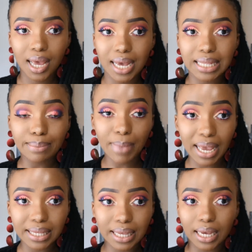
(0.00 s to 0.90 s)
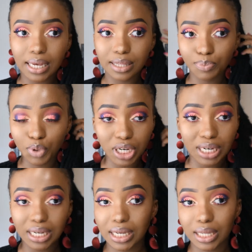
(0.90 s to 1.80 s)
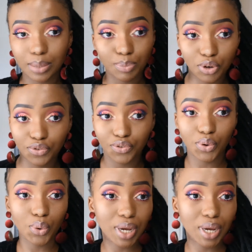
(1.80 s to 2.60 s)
It's amazing, it's pretty, it's beautiful,